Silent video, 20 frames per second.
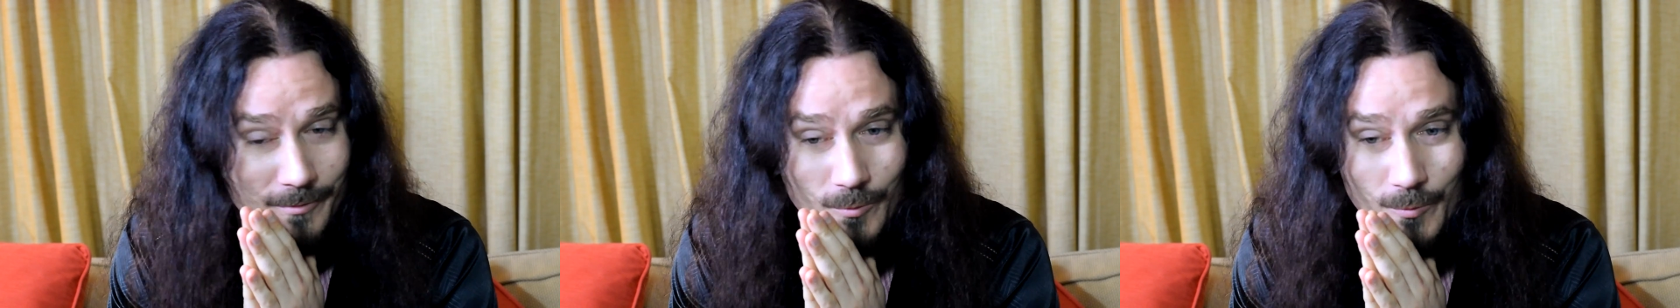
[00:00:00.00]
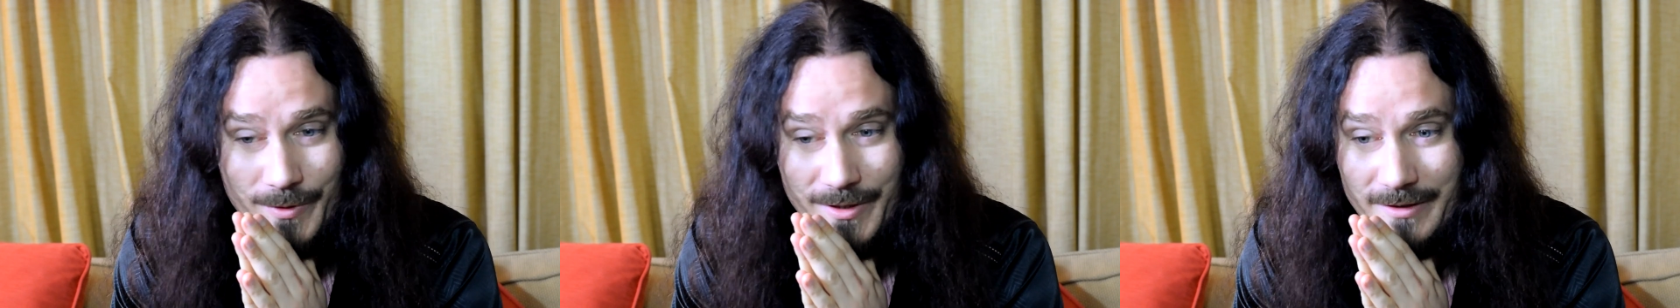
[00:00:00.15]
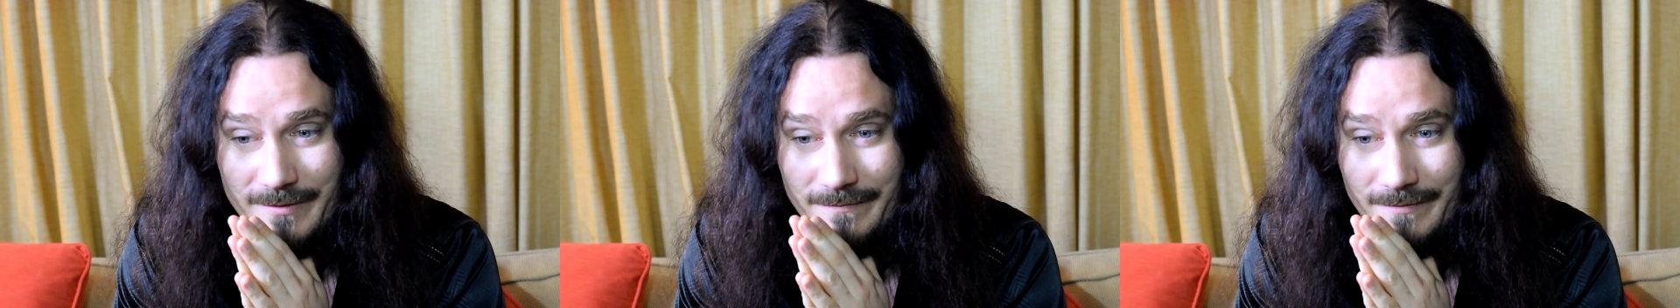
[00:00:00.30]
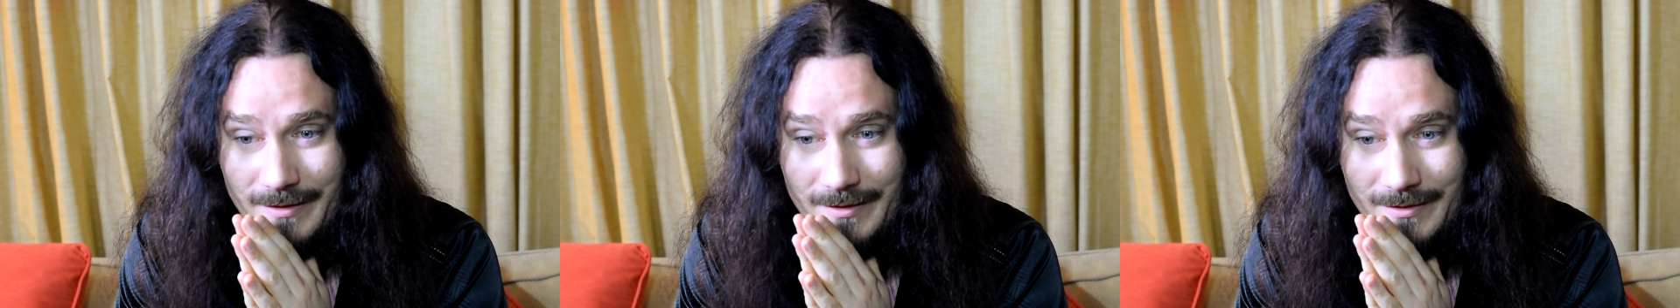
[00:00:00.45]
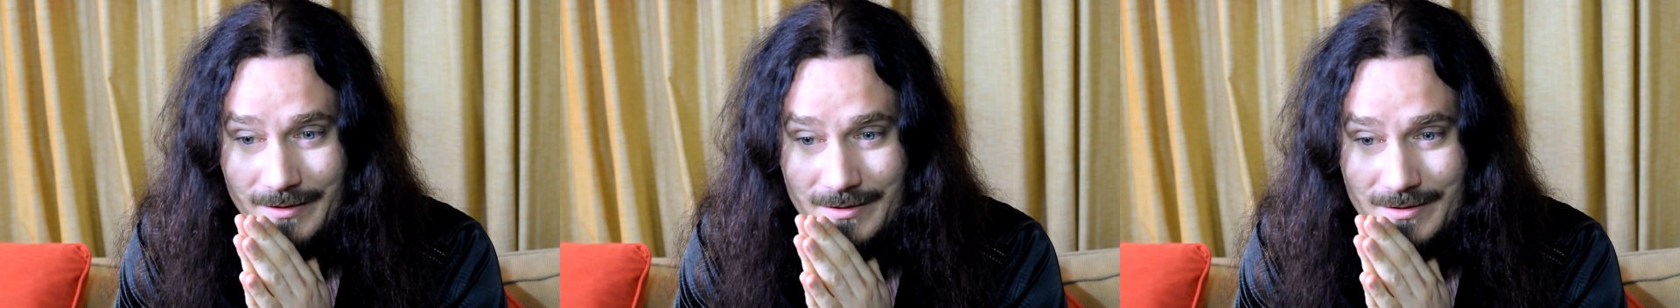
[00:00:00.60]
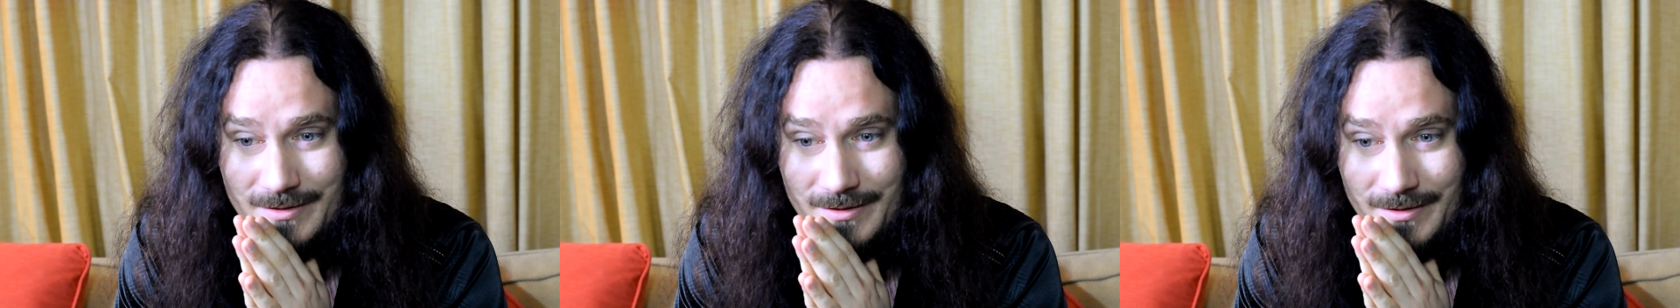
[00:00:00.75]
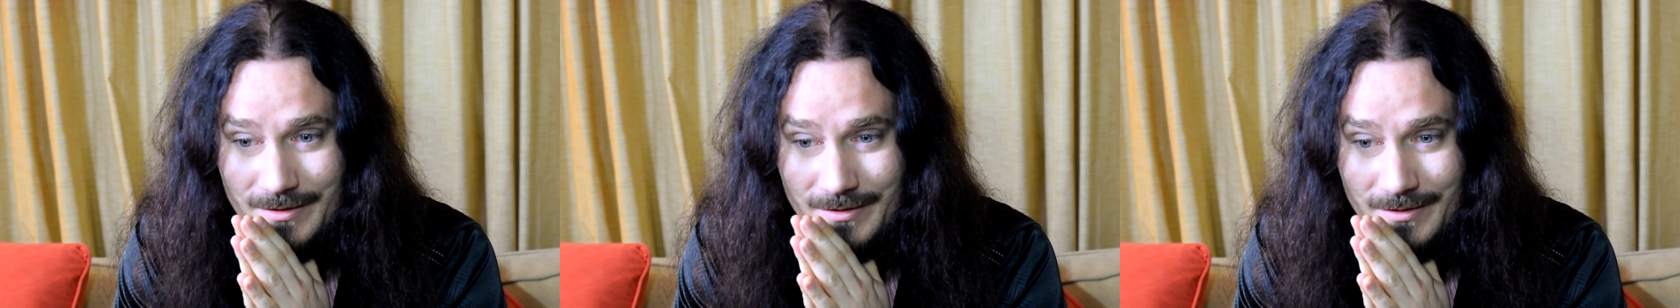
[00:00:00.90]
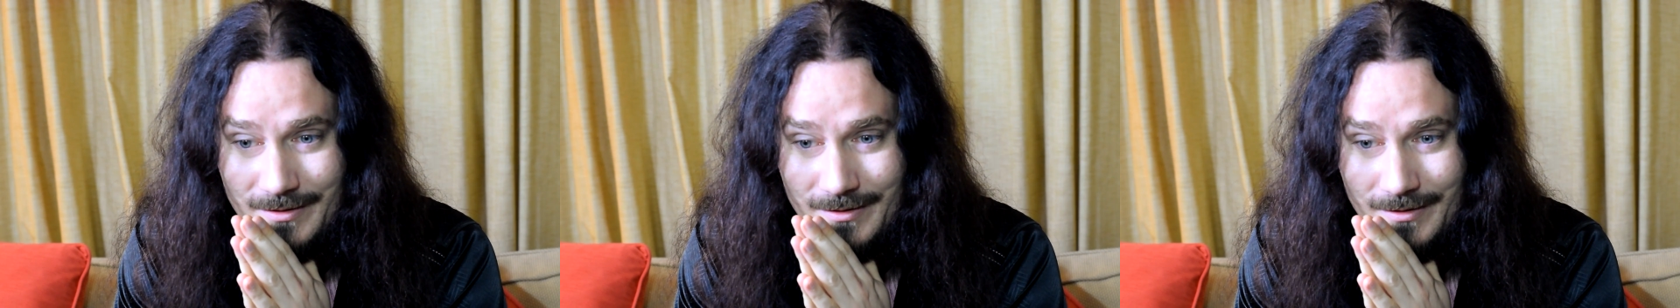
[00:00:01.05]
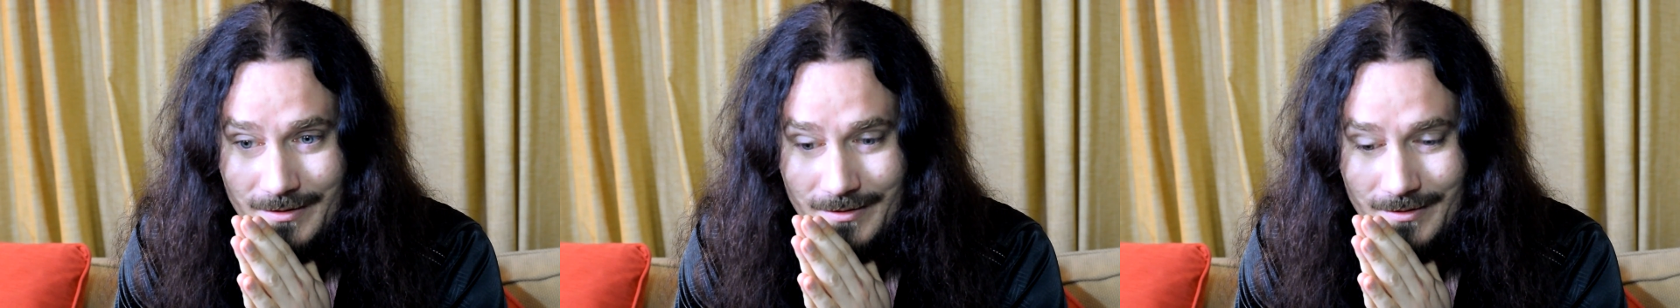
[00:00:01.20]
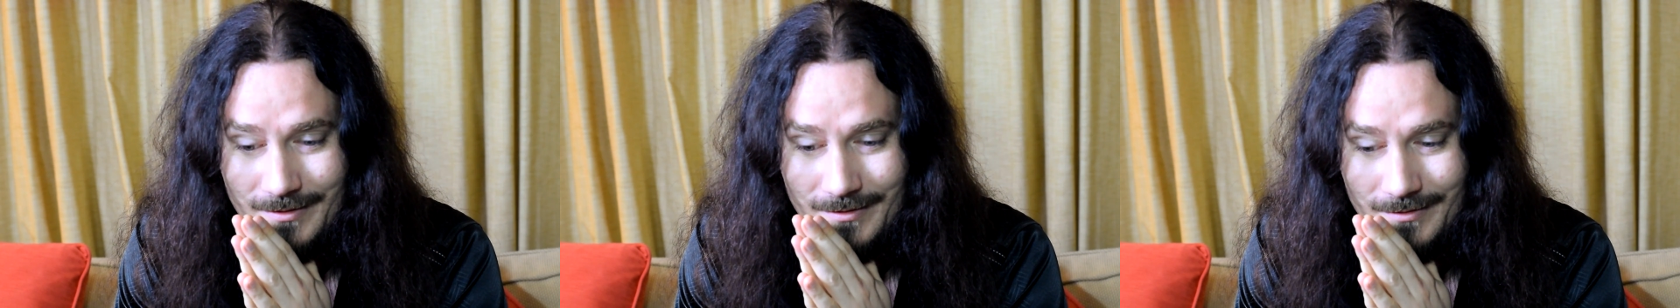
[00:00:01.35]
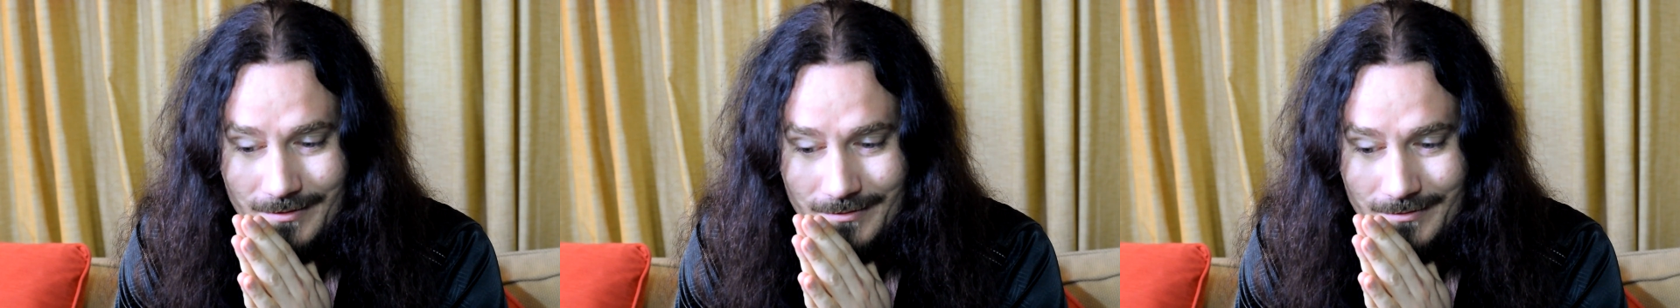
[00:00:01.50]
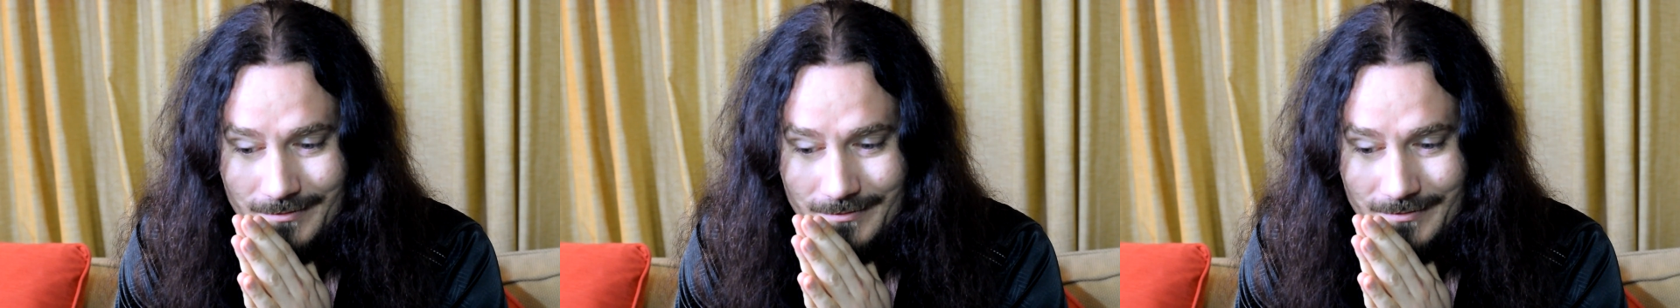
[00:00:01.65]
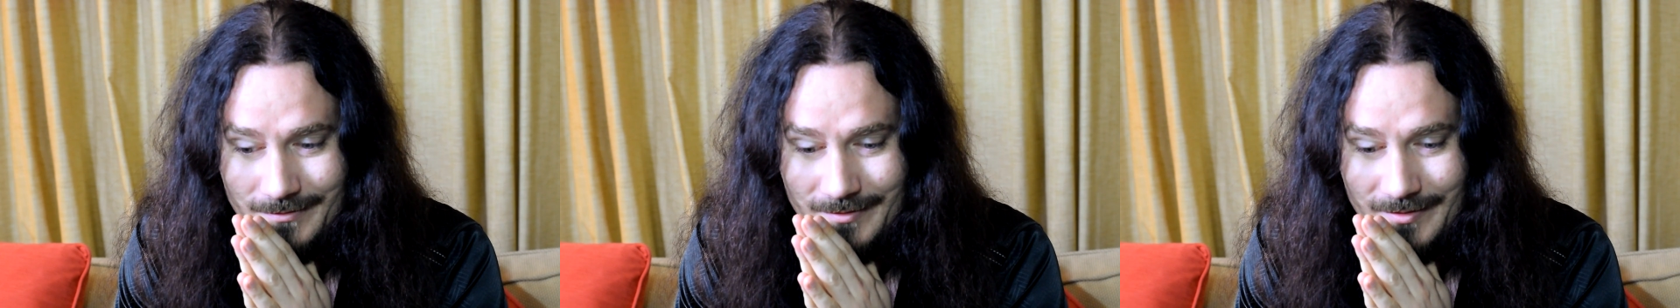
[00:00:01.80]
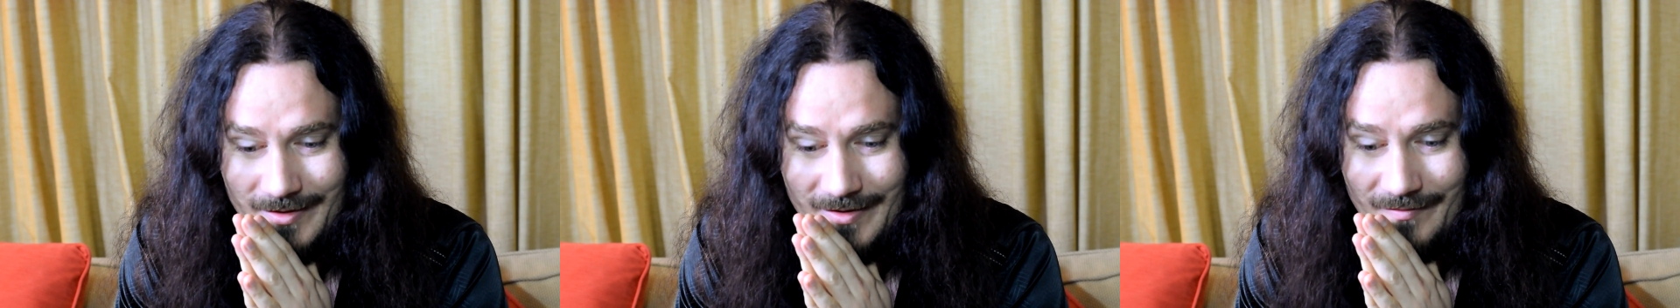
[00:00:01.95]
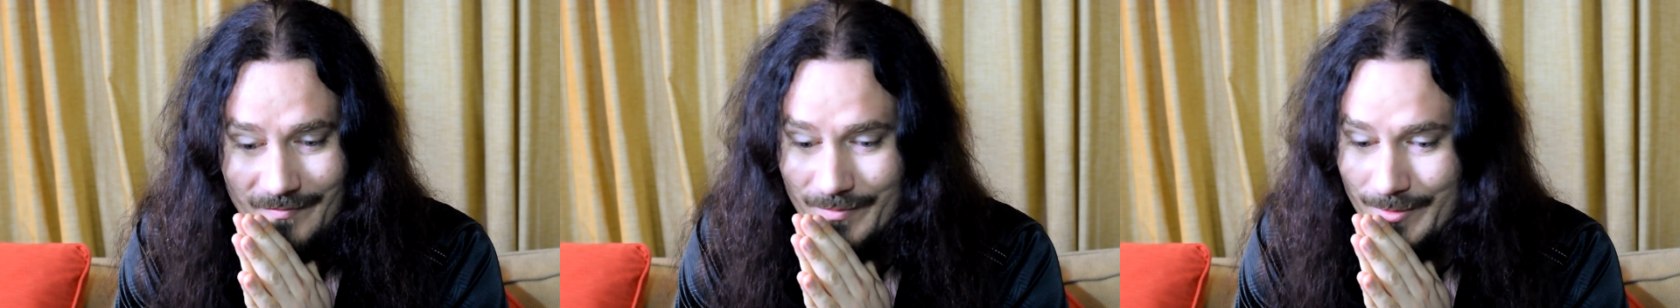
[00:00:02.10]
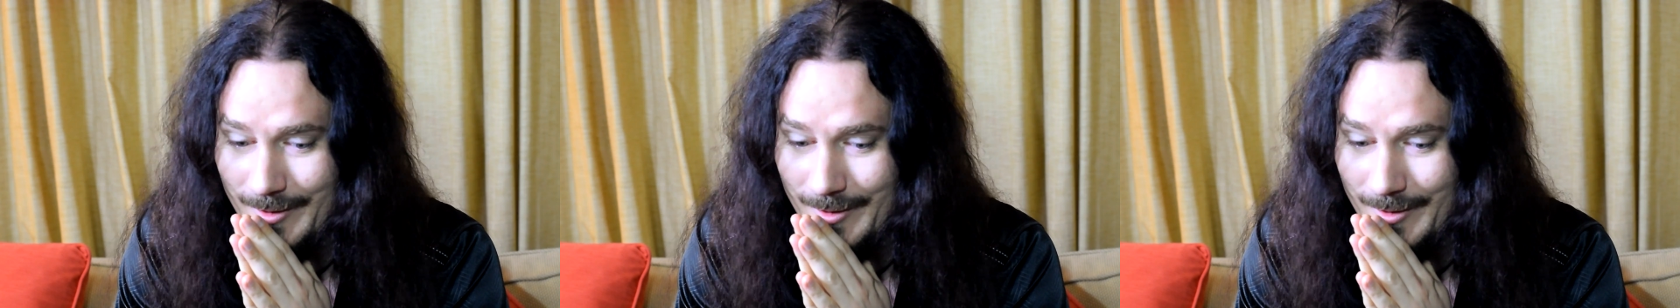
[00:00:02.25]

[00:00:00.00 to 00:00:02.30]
Weak Fantasy have